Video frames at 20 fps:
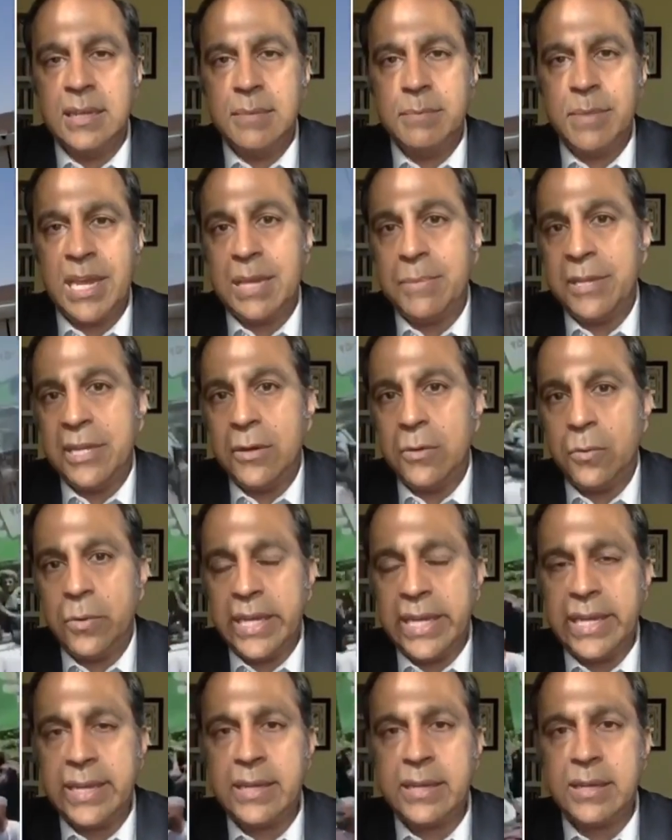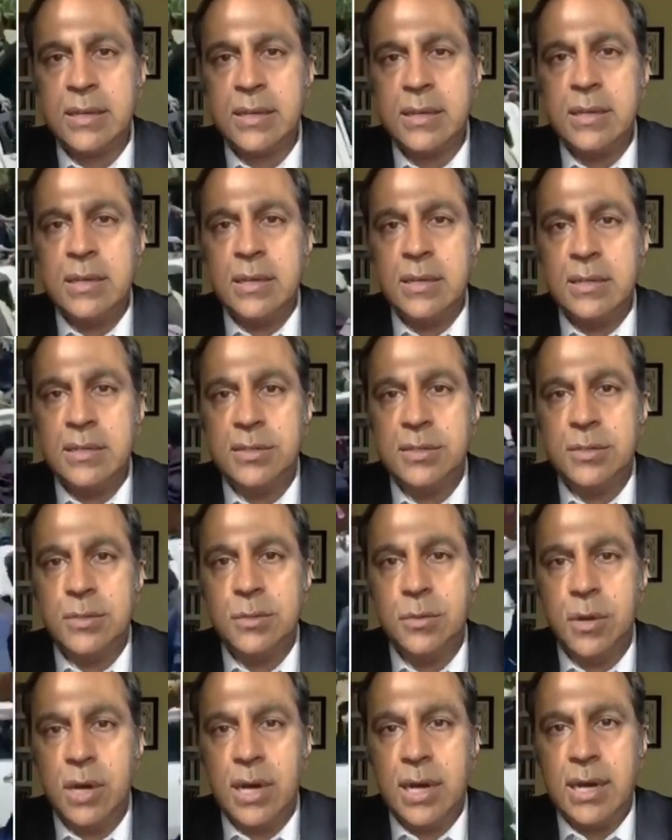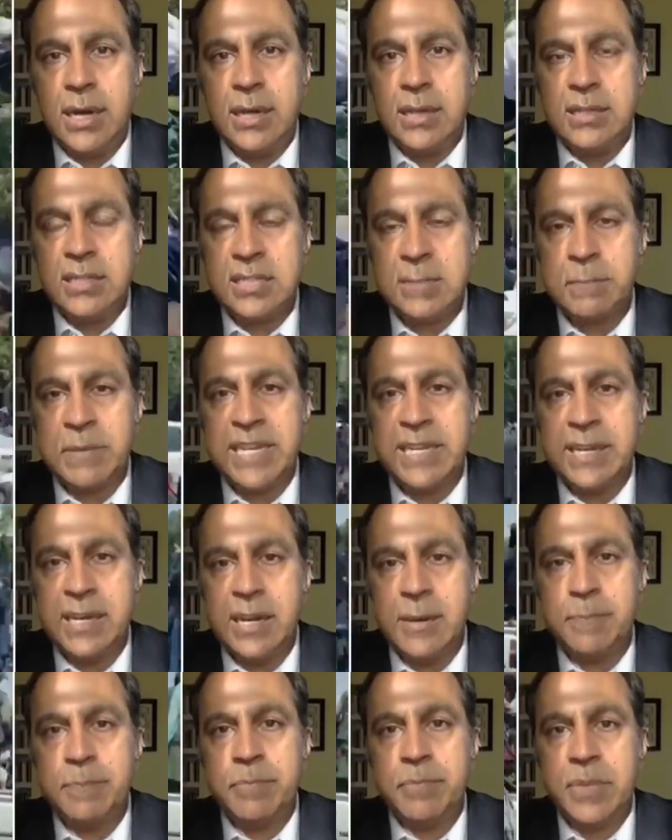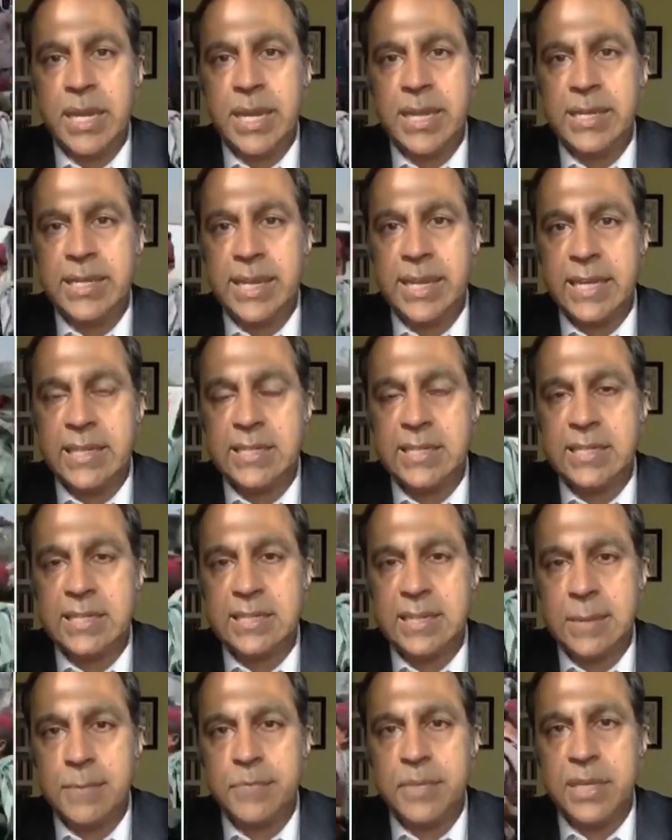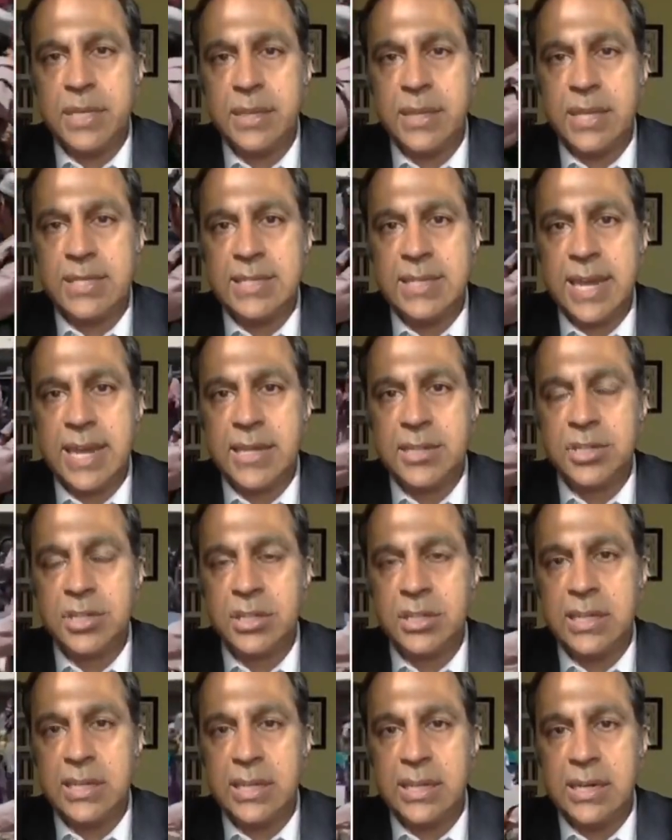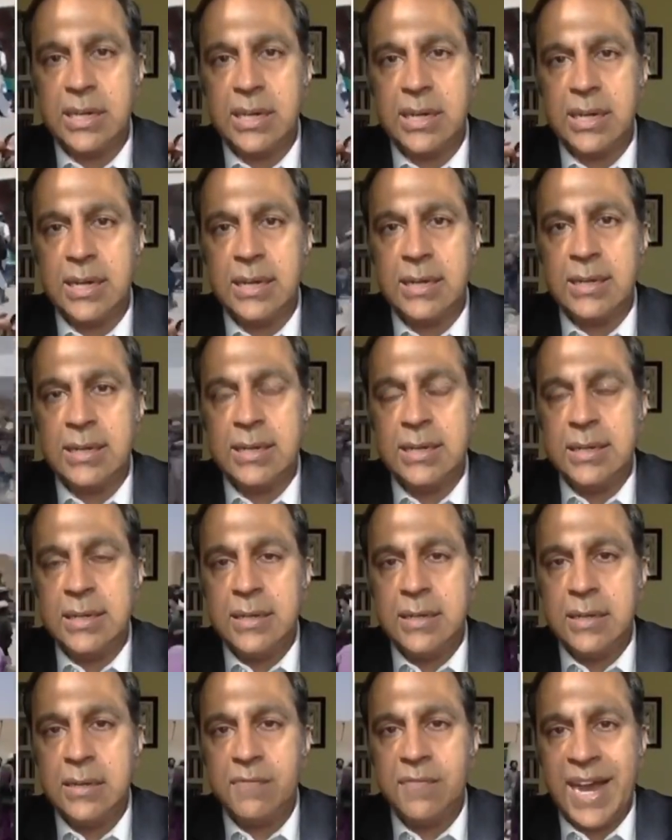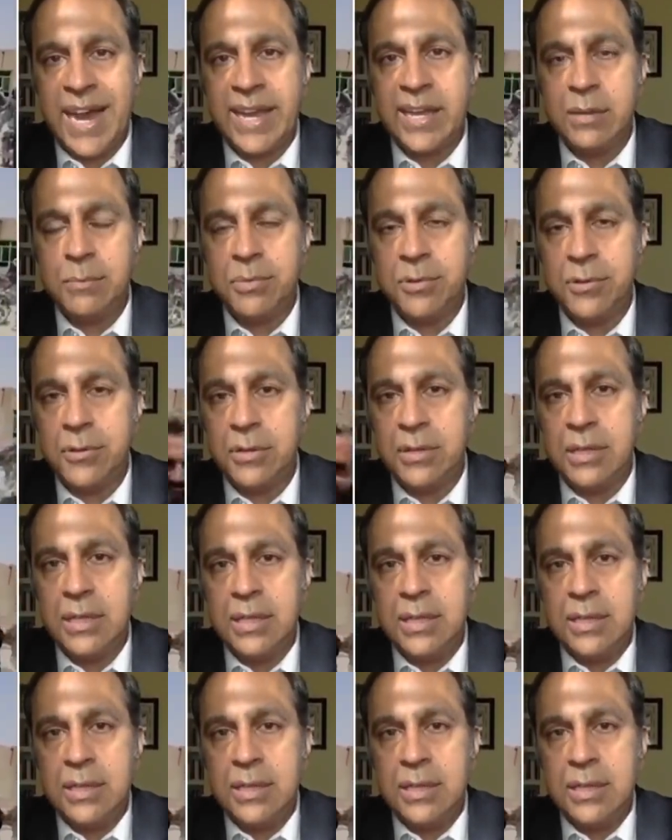maybe a week to uh, speed up and get to something that's actually uh, uh viable.